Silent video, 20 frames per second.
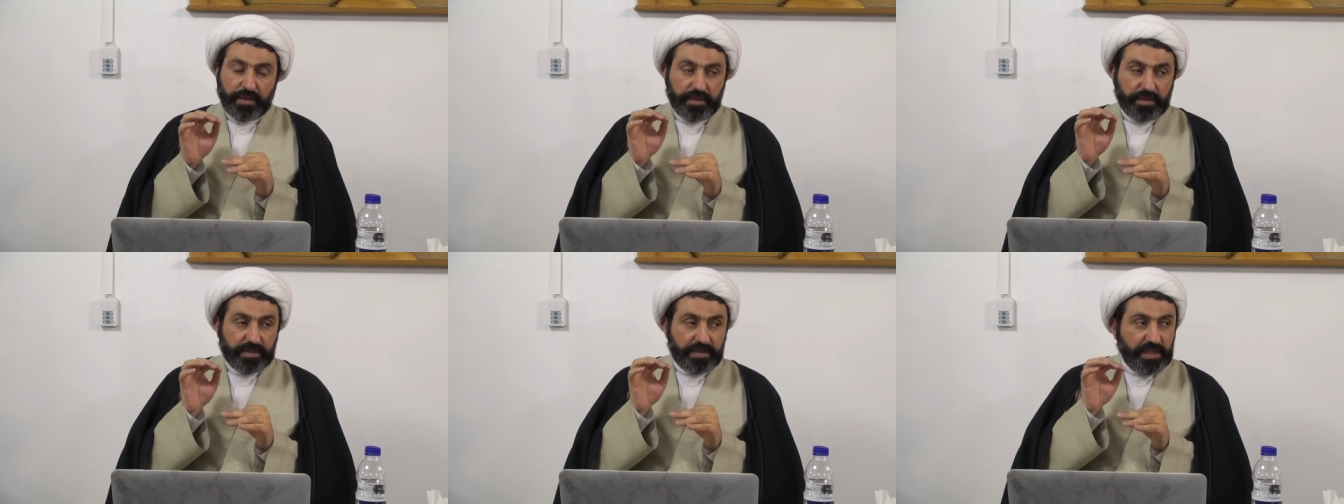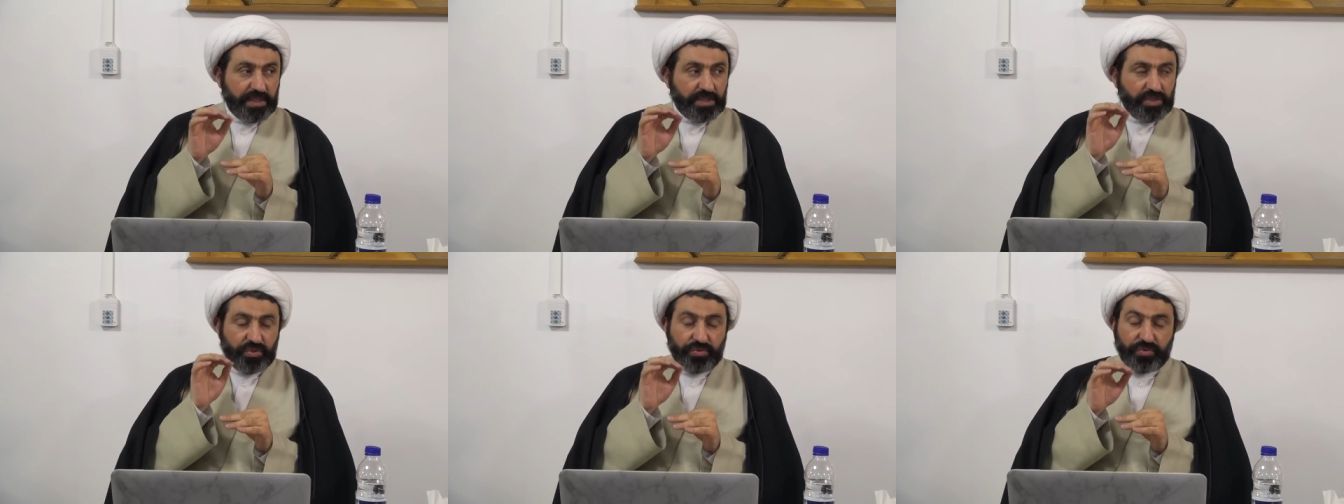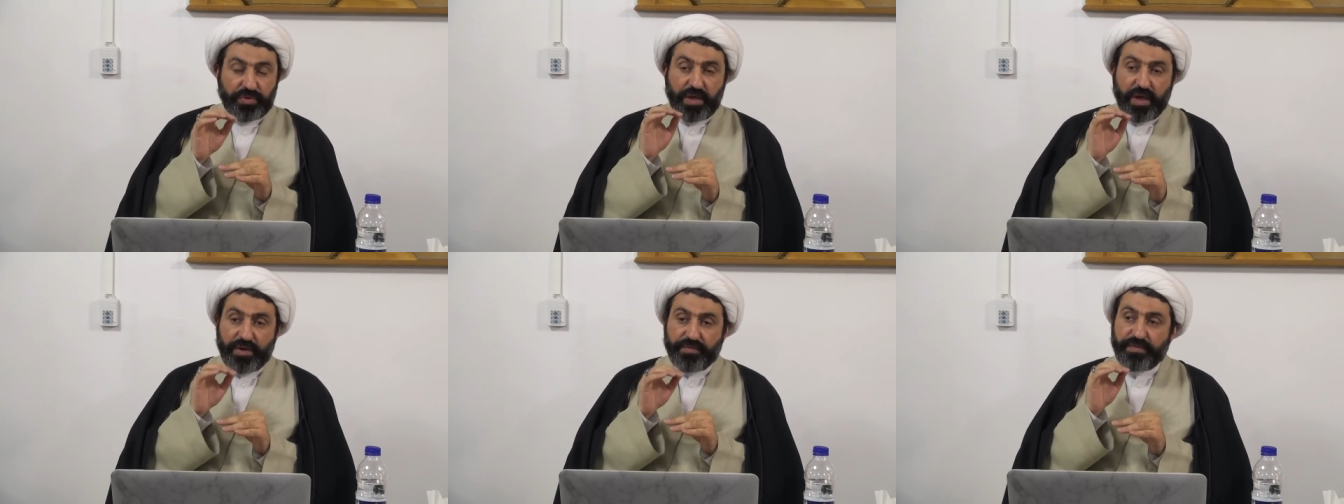These
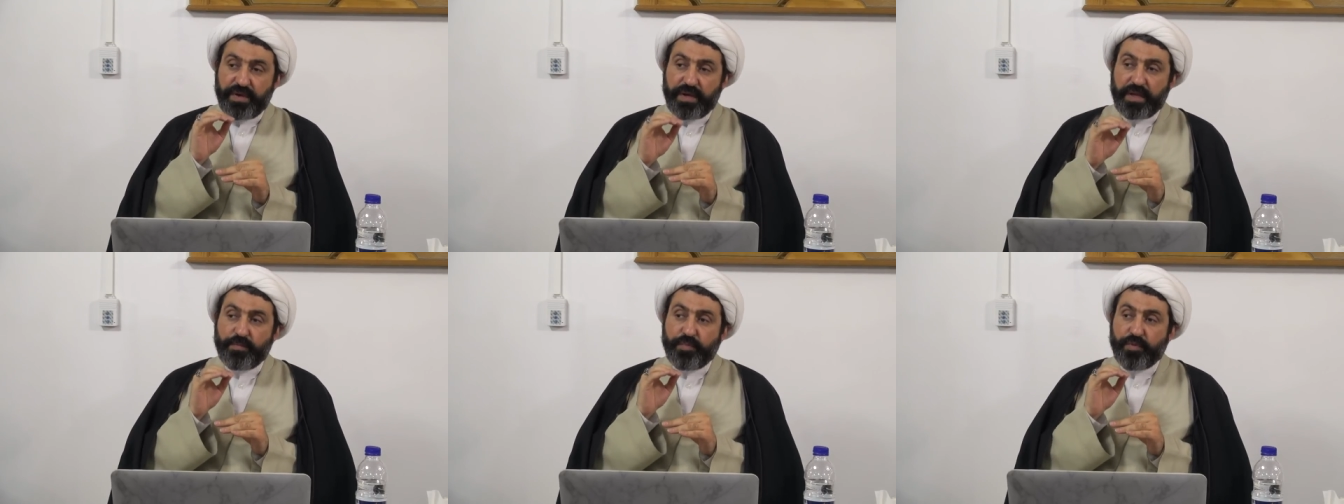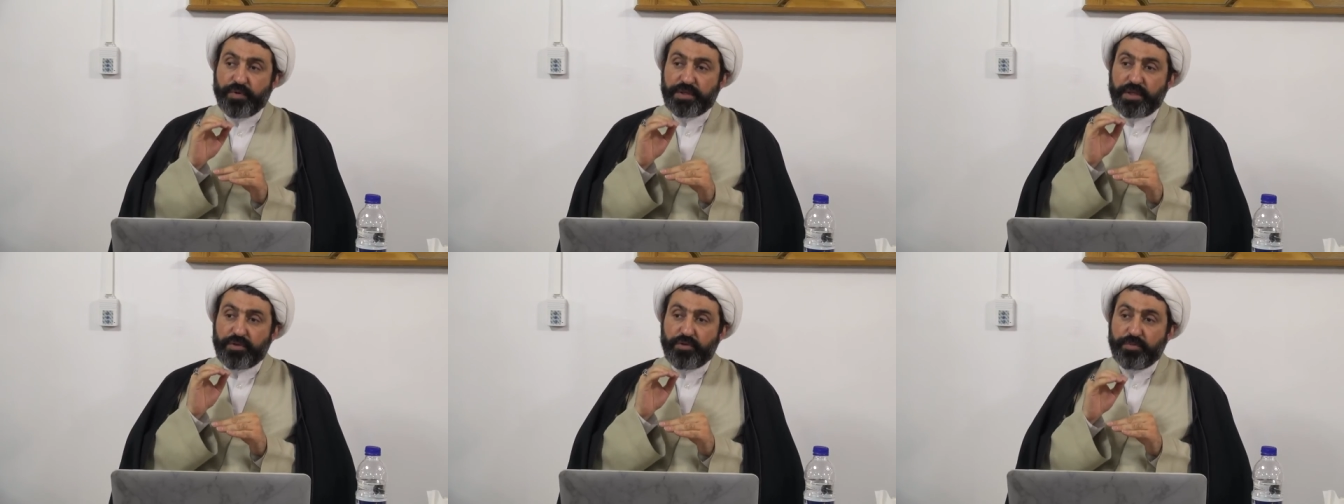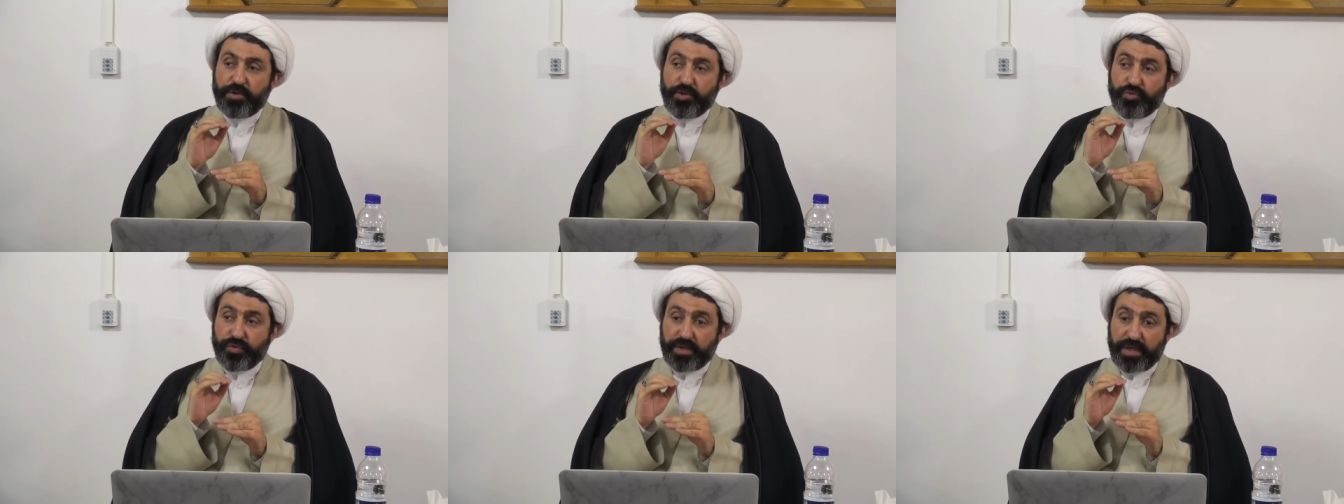three are very important to
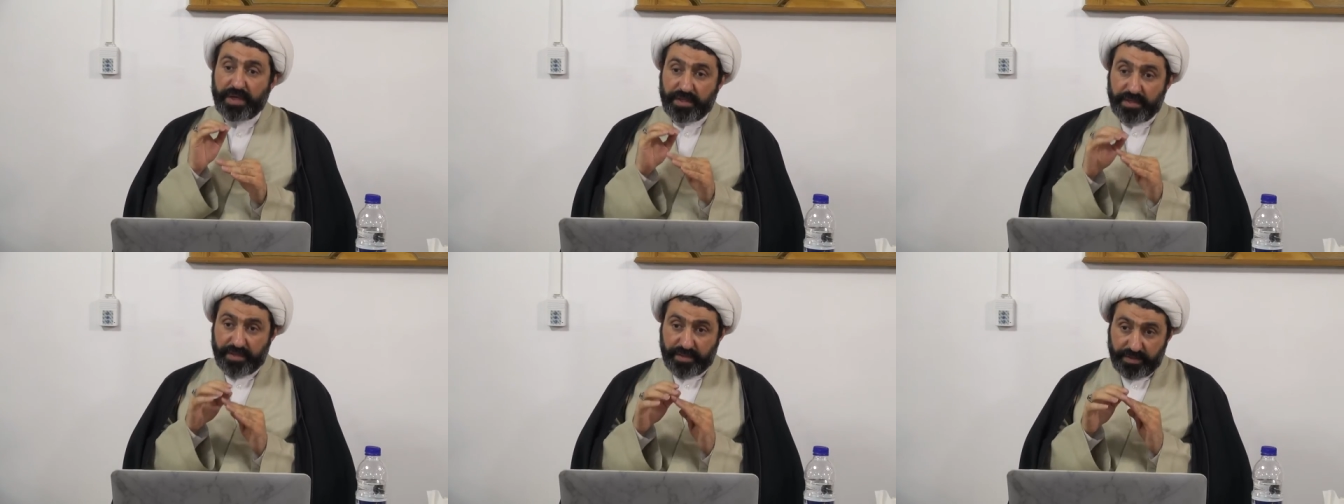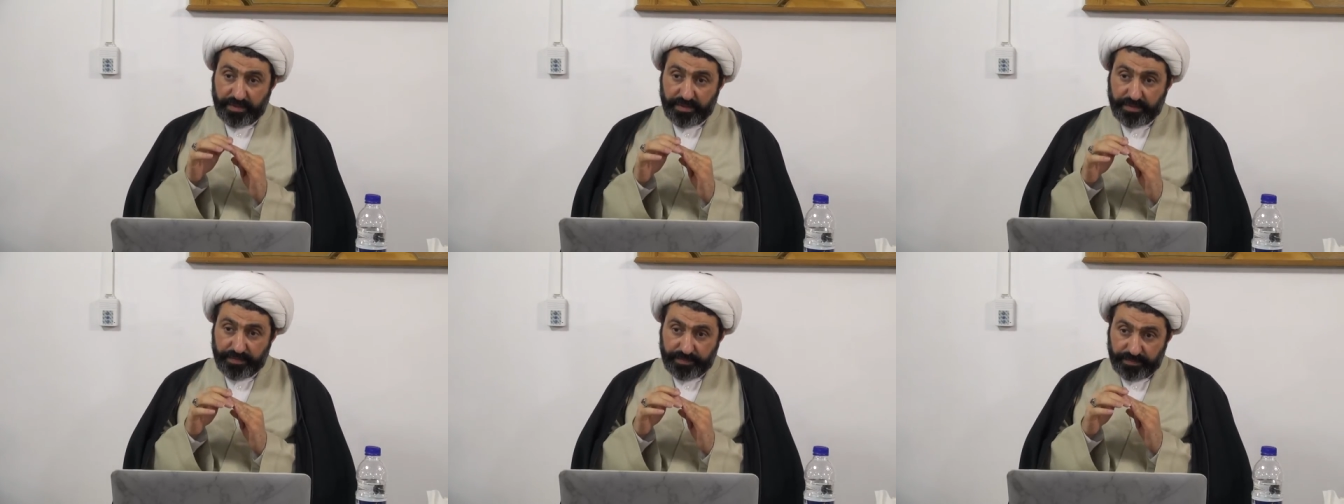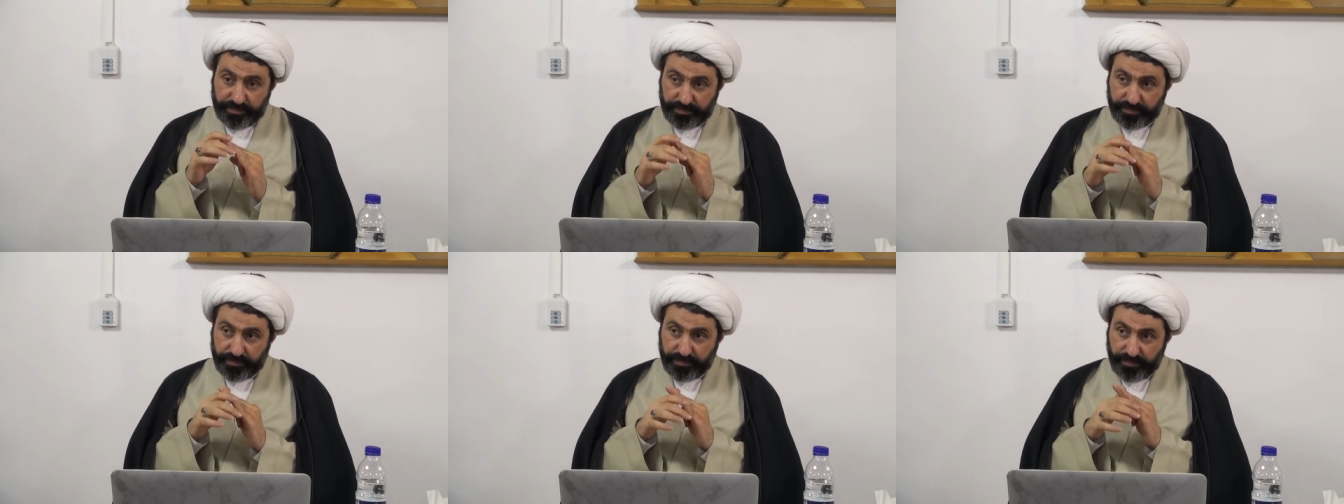be together,
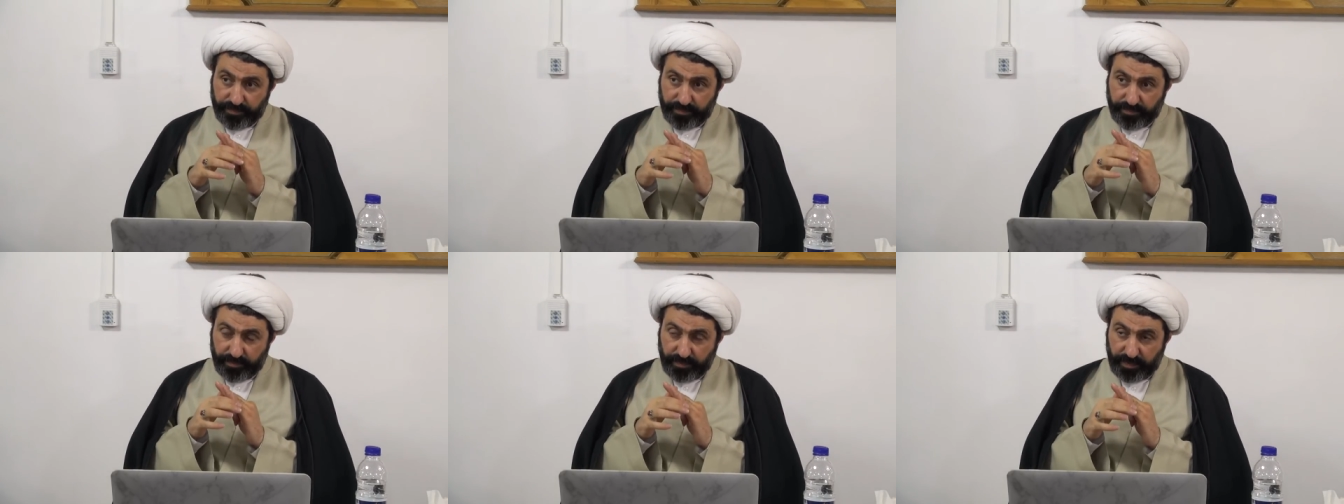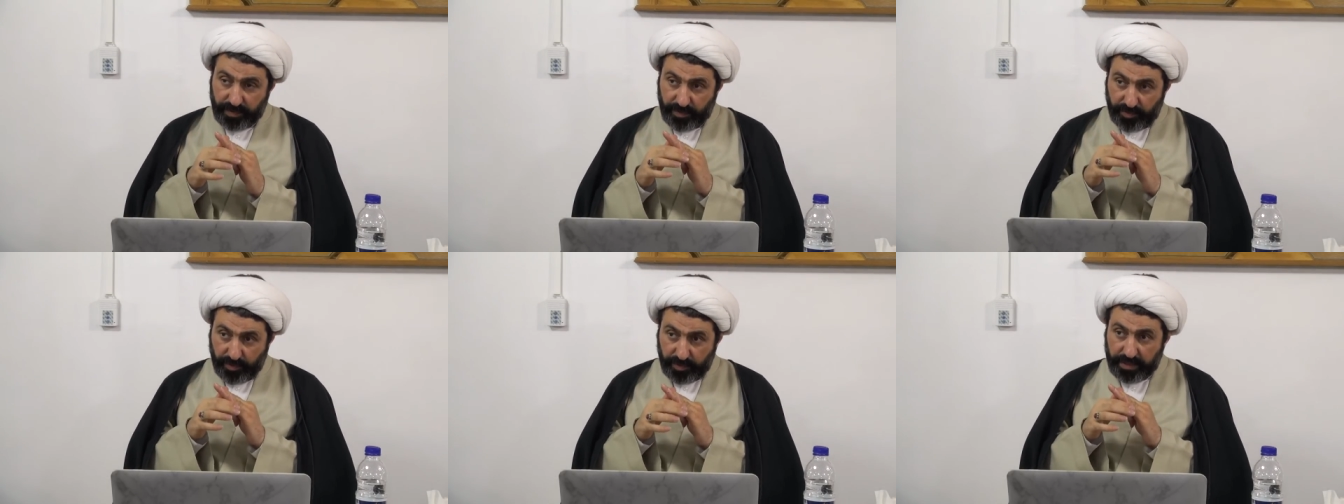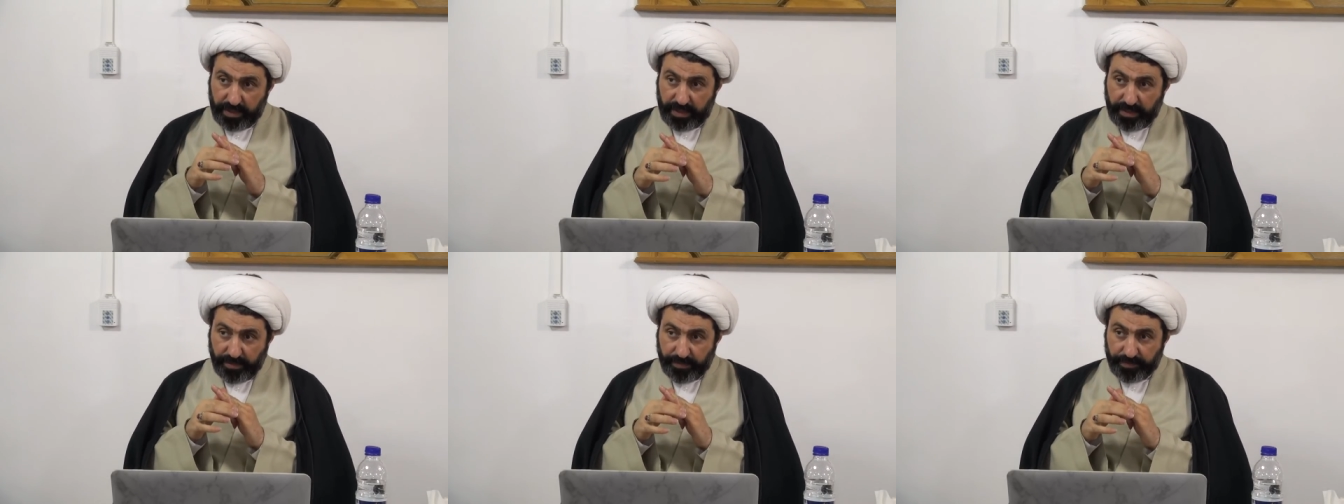
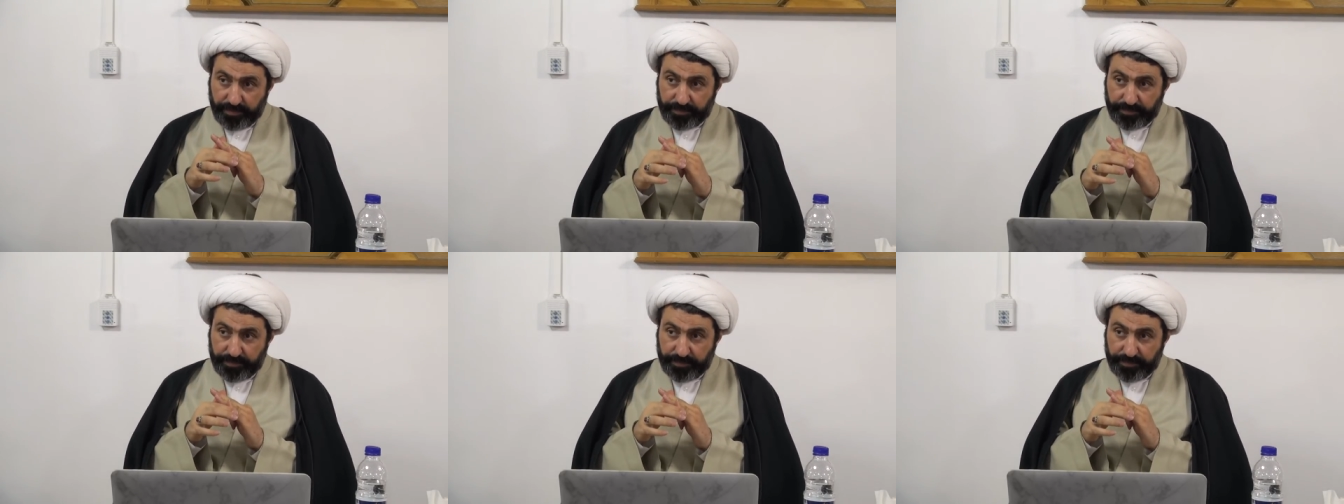okay?